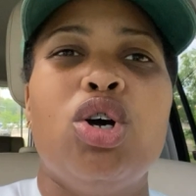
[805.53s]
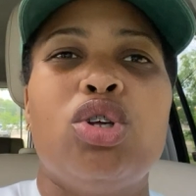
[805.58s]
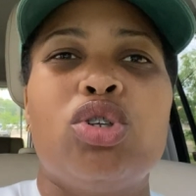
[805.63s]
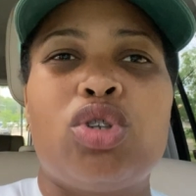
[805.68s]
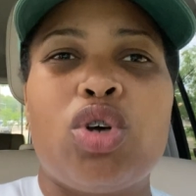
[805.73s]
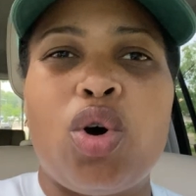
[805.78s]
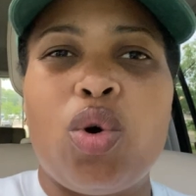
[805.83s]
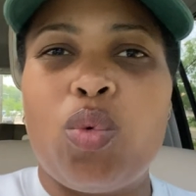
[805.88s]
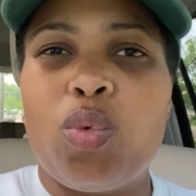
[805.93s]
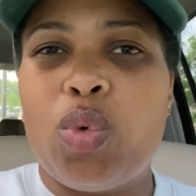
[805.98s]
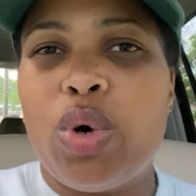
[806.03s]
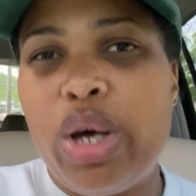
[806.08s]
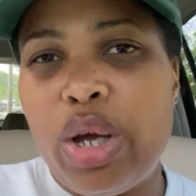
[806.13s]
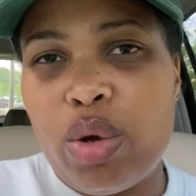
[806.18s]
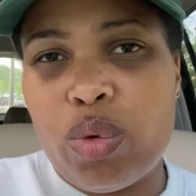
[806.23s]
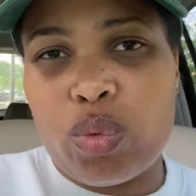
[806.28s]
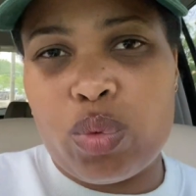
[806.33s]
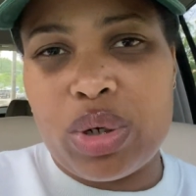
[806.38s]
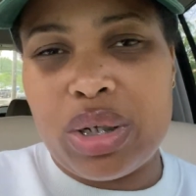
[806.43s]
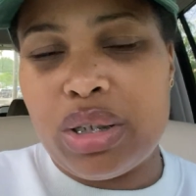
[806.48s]
So what
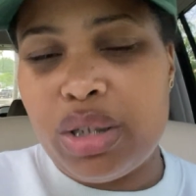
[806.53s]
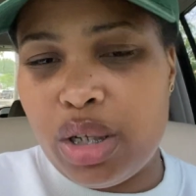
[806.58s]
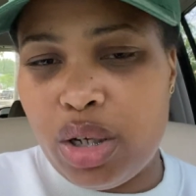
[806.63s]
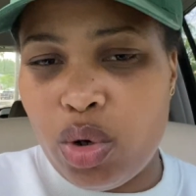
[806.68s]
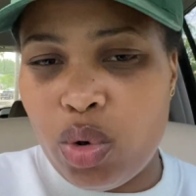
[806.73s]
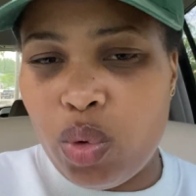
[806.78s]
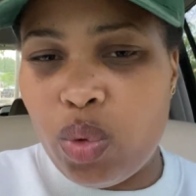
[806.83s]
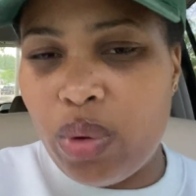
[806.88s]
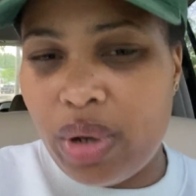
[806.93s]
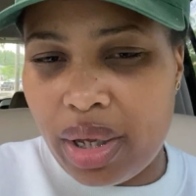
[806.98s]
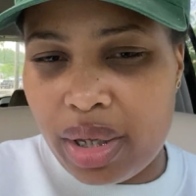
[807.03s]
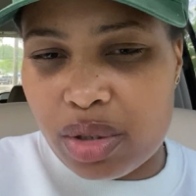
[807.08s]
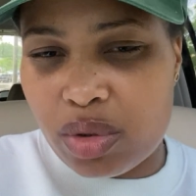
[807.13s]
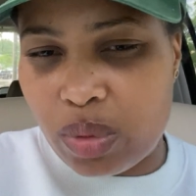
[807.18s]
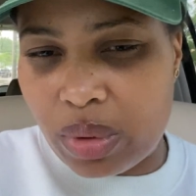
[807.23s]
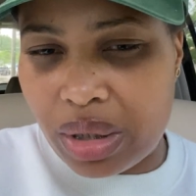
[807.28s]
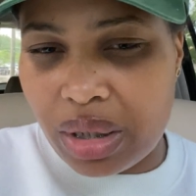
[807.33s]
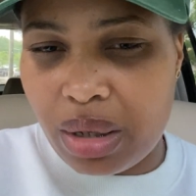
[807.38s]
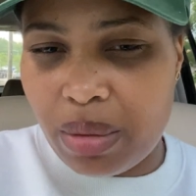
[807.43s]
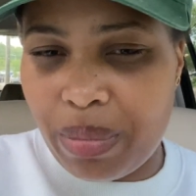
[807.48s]
really who is
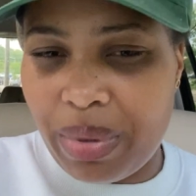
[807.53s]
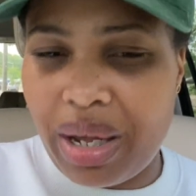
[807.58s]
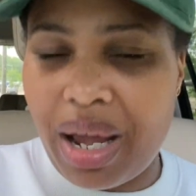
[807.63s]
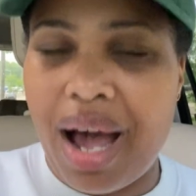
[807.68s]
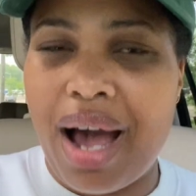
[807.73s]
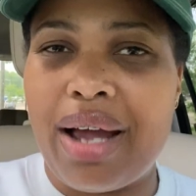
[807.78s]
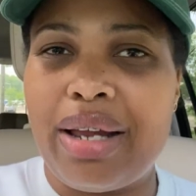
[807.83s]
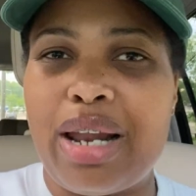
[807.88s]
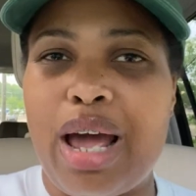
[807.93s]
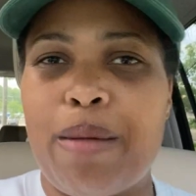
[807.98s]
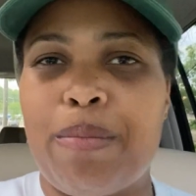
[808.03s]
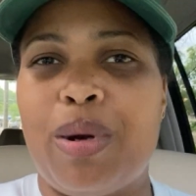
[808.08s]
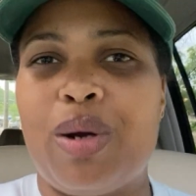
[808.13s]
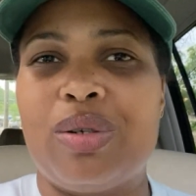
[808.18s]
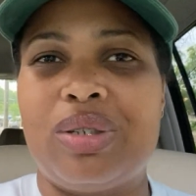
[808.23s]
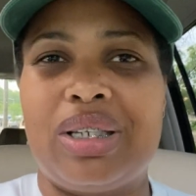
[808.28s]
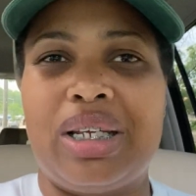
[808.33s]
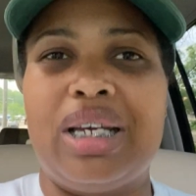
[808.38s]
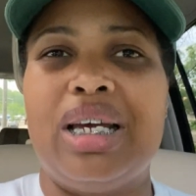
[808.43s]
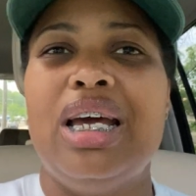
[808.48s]
really behind that
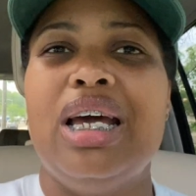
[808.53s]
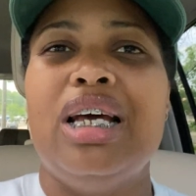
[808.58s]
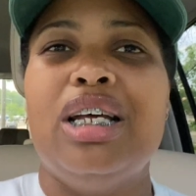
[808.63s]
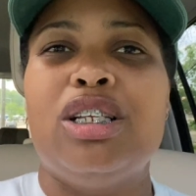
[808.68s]
person?